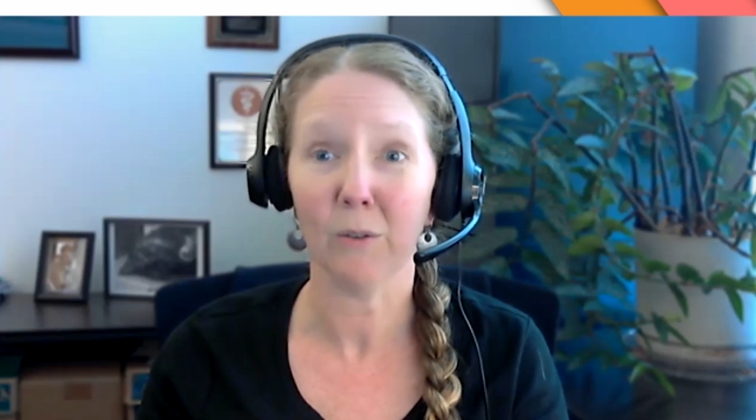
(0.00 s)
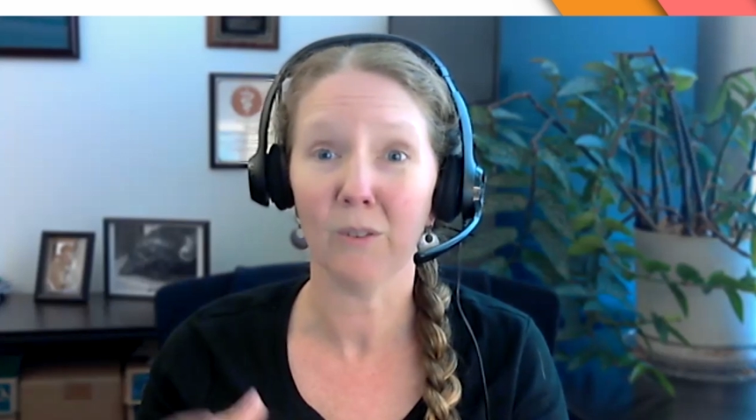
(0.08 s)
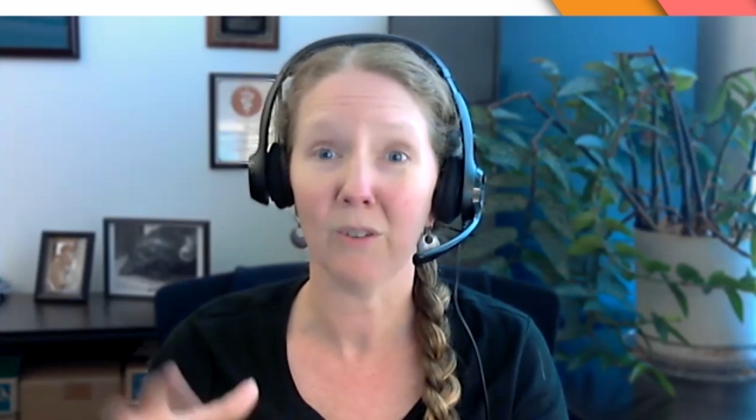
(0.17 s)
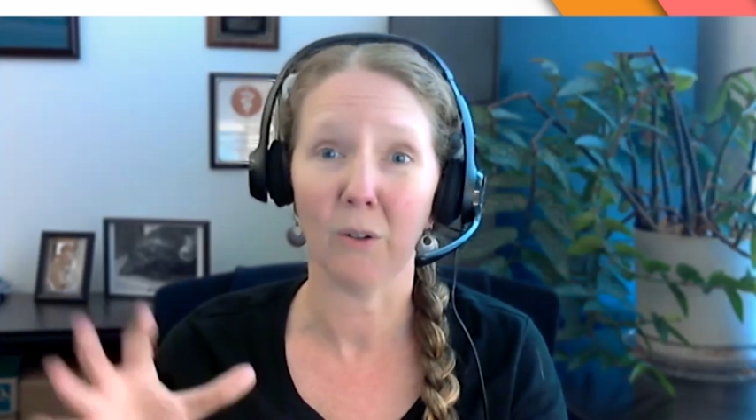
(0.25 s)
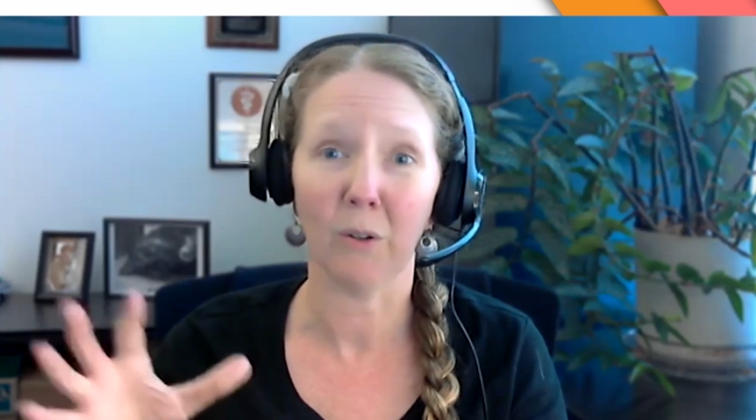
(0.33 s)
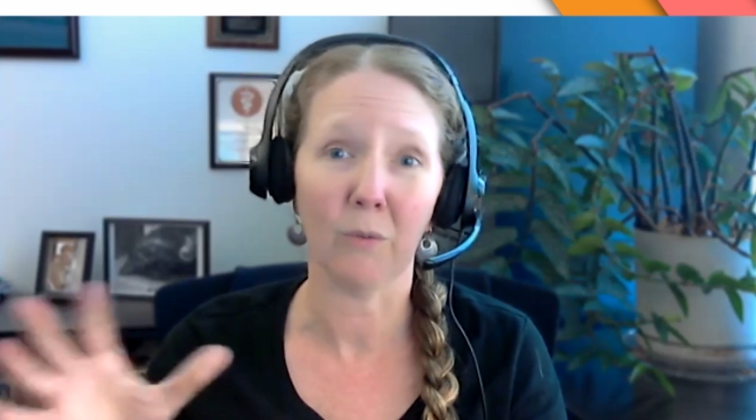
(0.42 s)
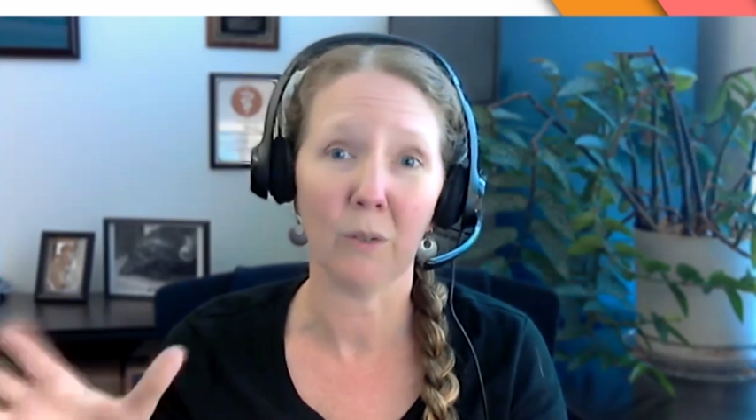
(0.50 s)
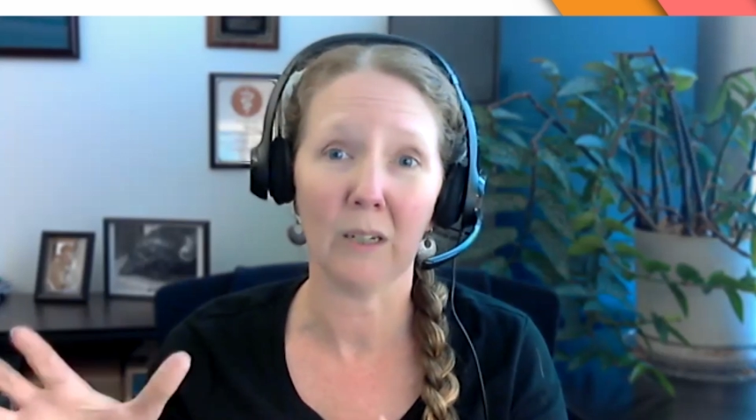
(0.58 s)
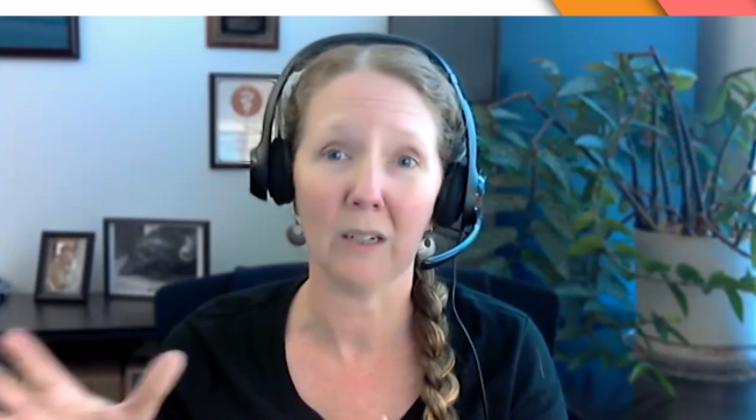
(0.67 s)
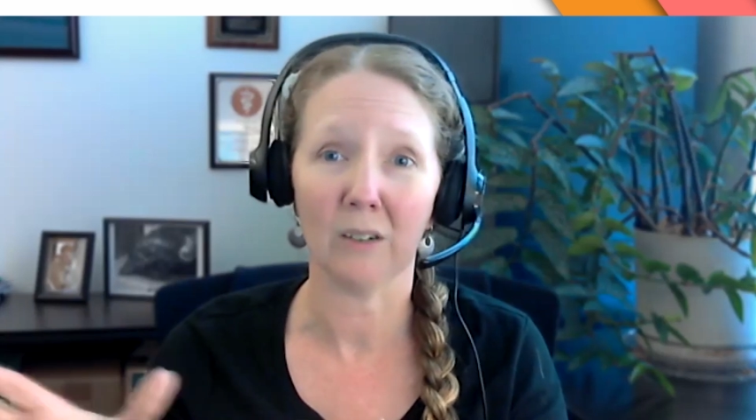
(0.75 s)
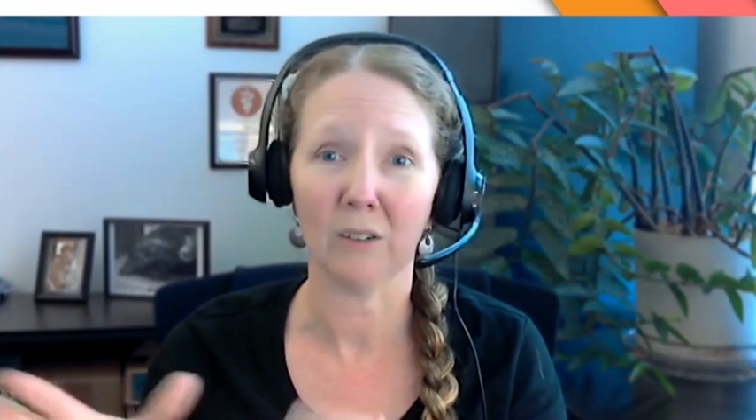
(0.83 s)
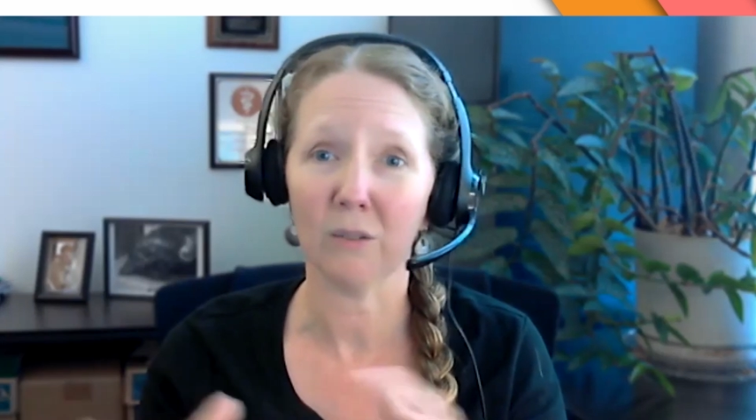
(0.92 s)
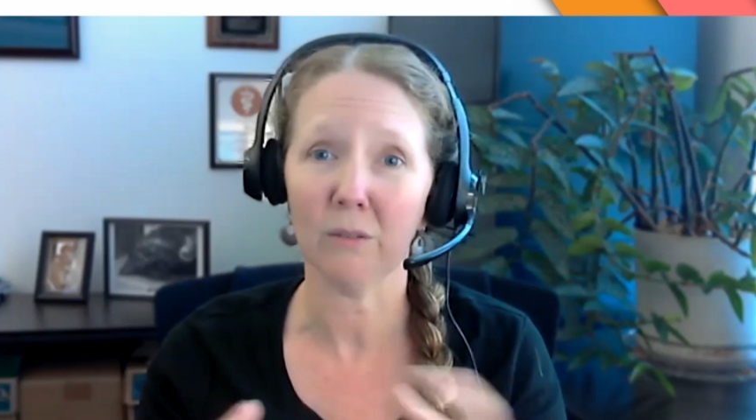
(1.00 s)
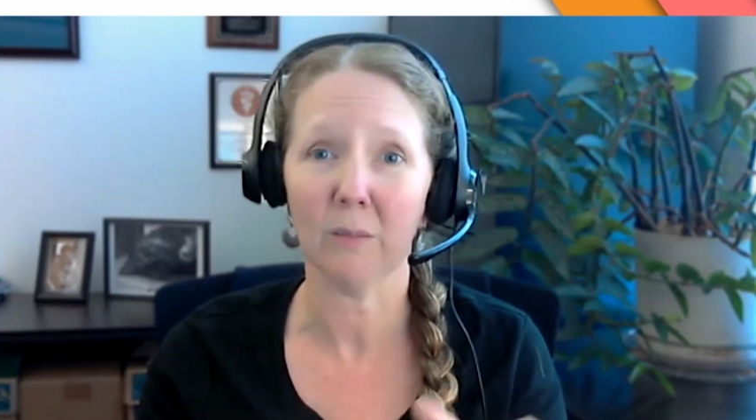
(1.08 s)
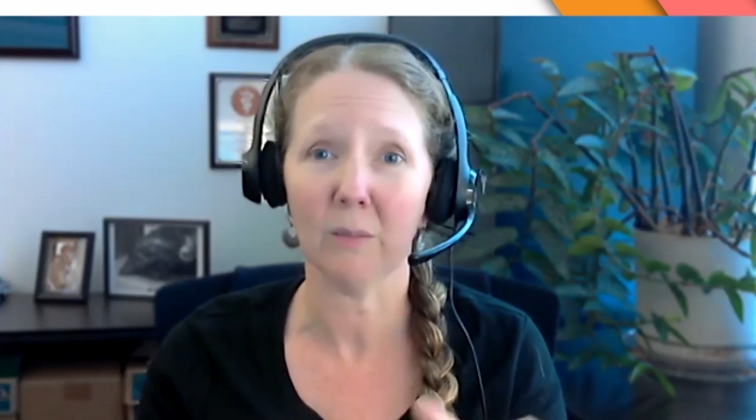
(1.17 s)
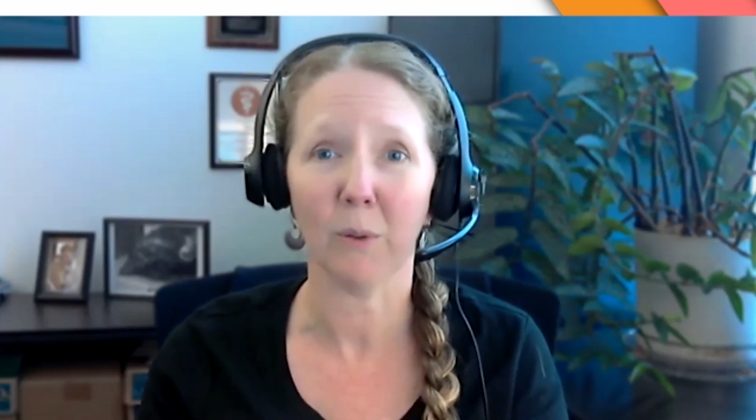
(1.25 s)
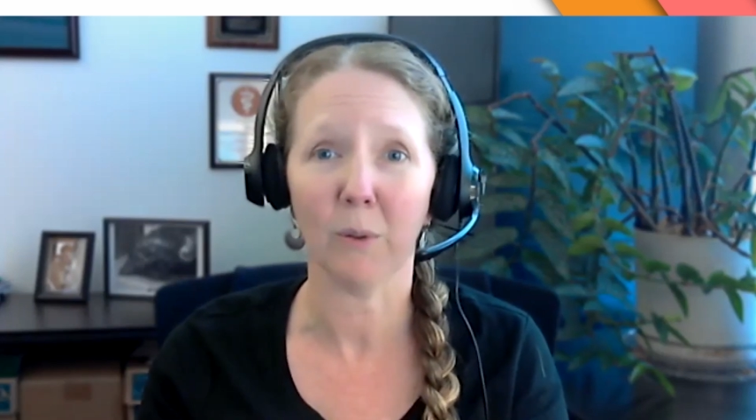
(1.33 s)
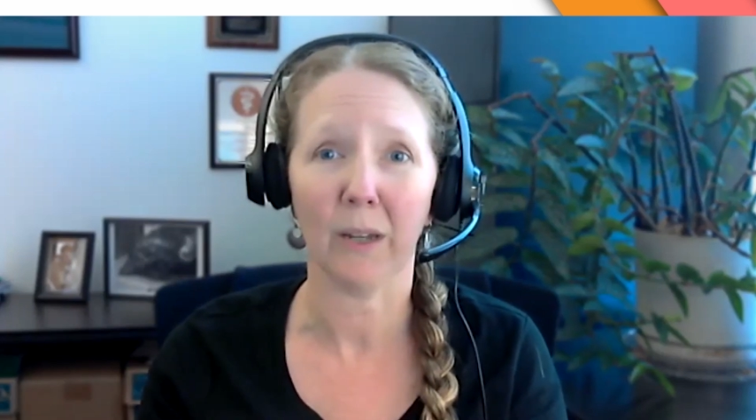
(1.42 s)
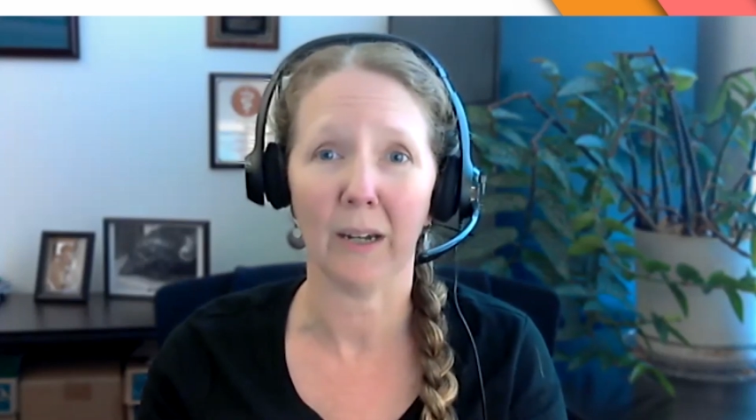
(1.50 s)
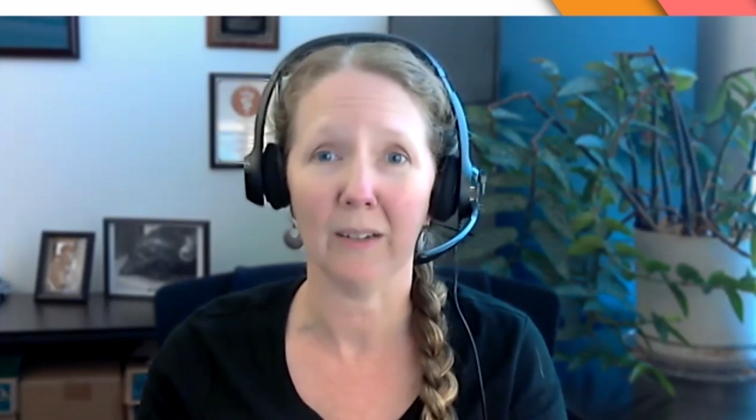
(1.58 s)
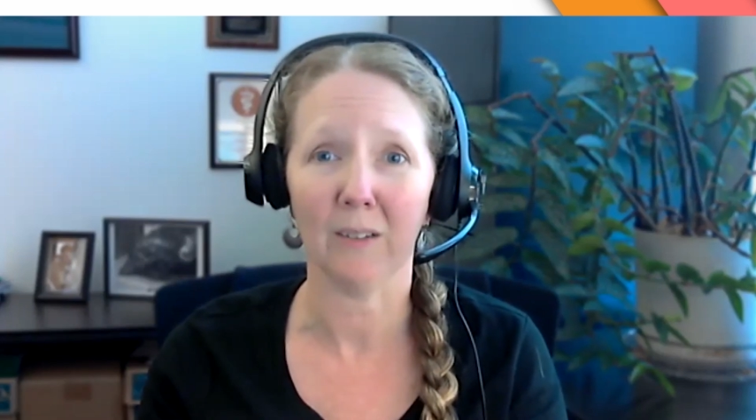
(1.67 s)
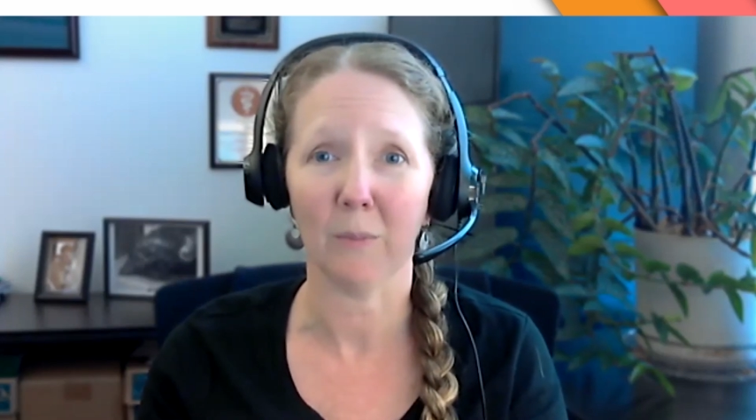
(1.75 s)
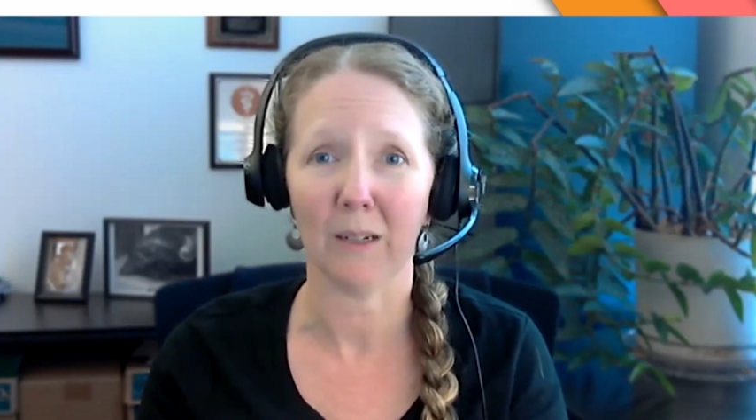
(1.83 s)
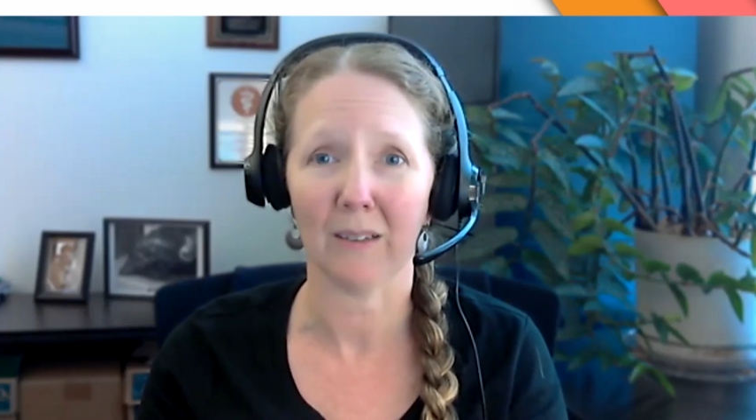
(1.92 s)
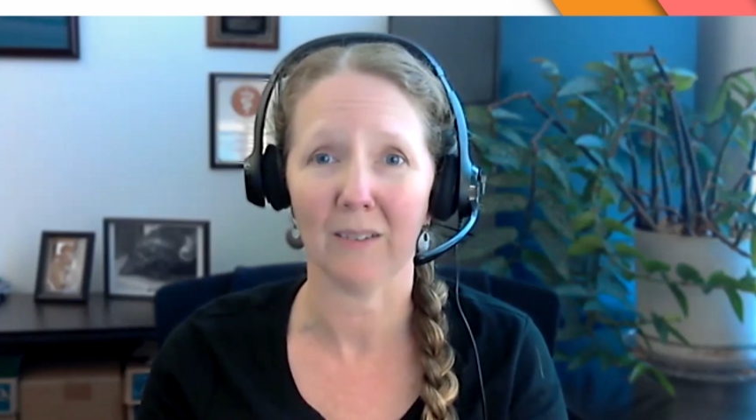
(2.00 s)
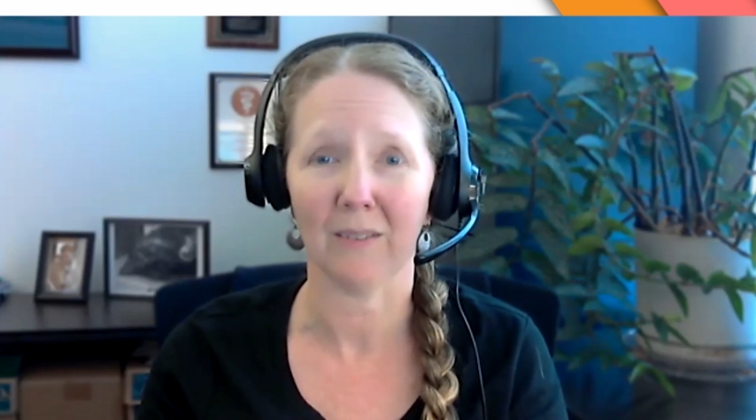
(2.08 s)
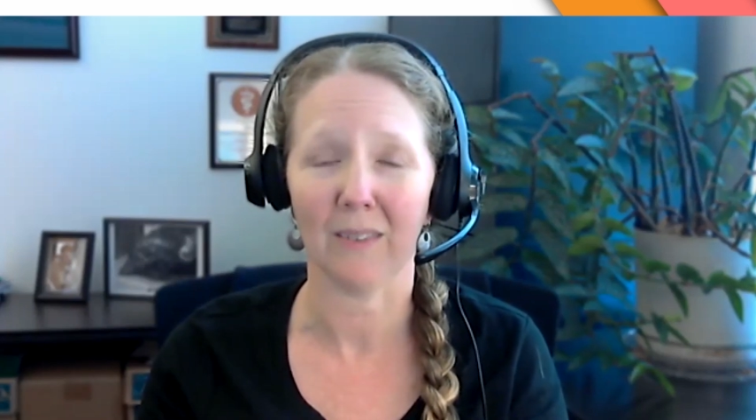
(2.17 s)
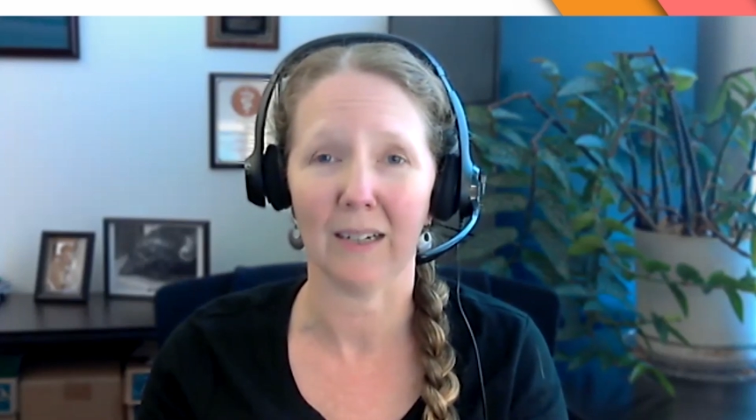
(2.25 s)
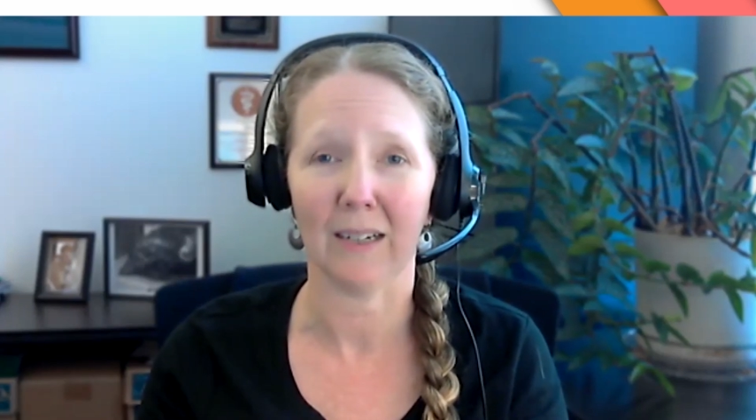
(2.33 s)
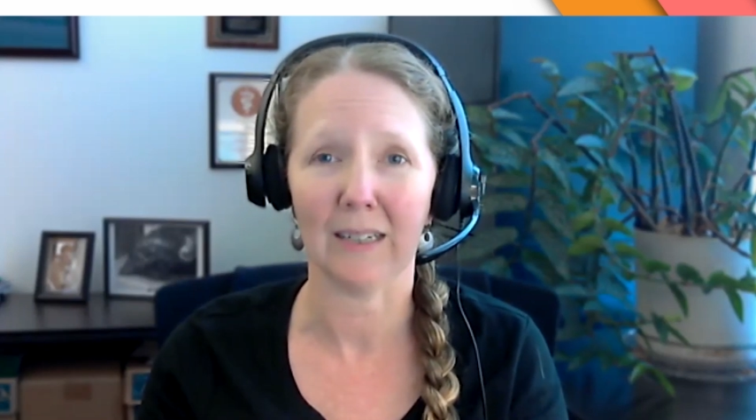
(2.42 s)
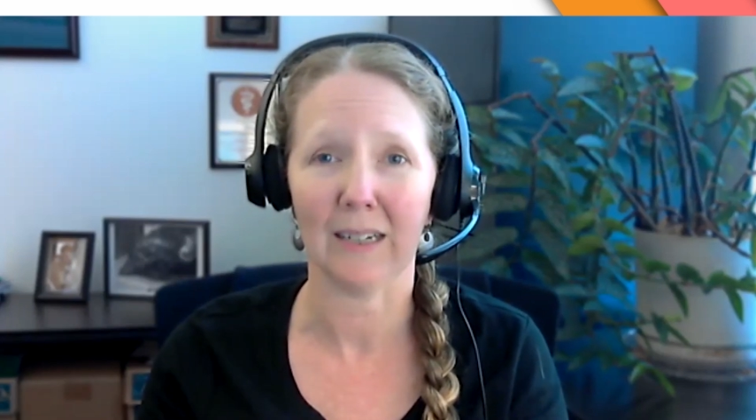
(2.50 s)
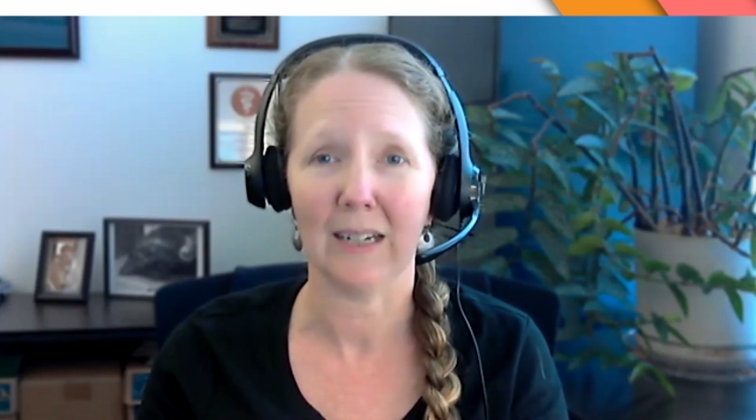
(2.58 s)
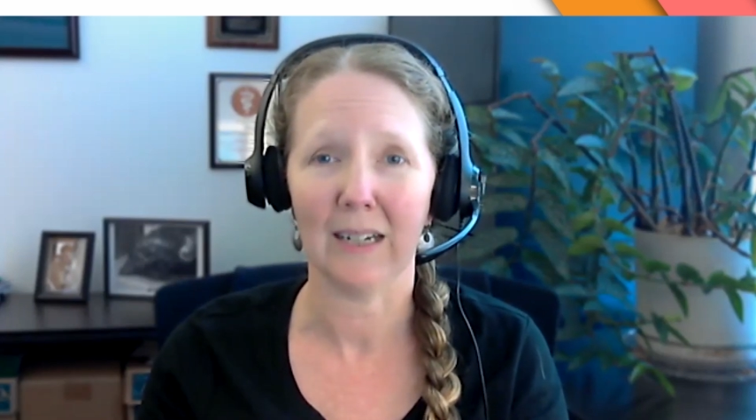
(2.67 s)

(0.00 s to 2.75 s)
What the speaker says: So if we can treat both aspects of that,